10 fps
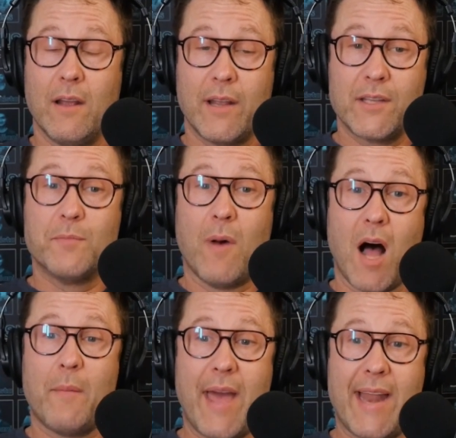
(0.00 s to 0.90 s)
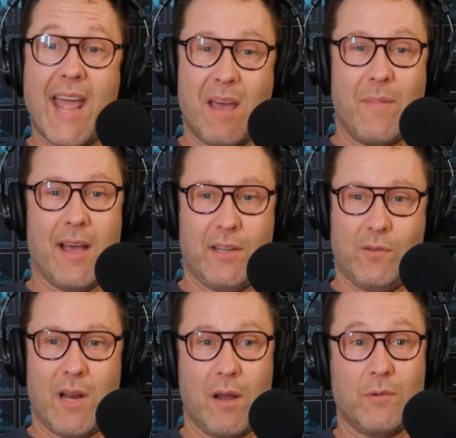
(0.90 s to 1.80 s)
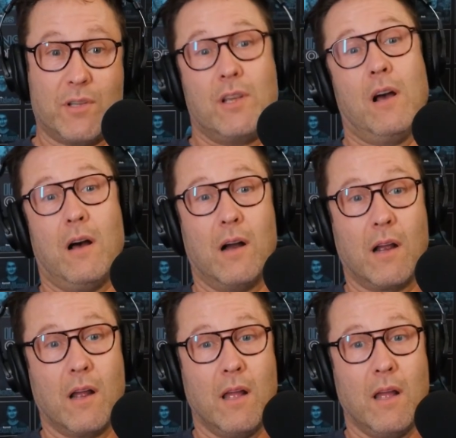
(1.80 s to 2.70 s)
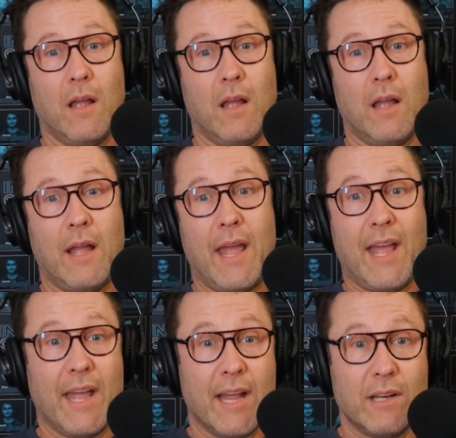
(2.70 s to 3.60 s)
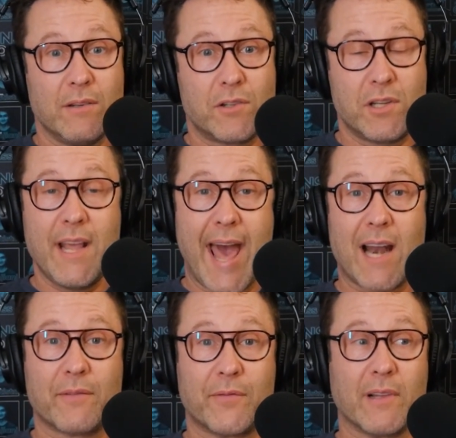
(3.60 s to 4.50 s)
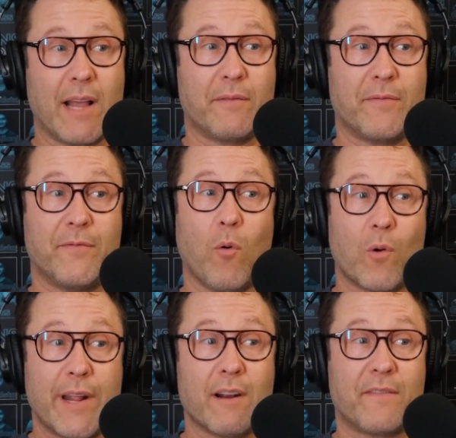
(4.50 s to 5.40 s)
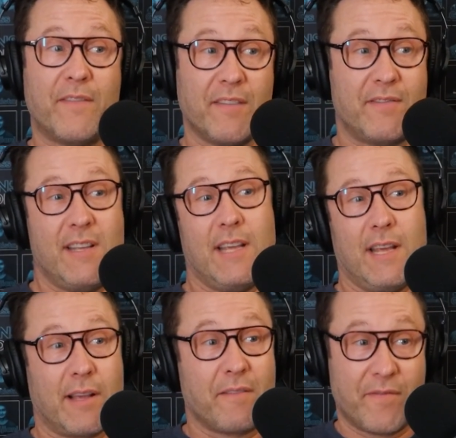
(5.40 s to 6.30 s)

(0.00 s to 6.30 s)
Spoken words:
his mom had MS when I was young, and she had it for like 50 years.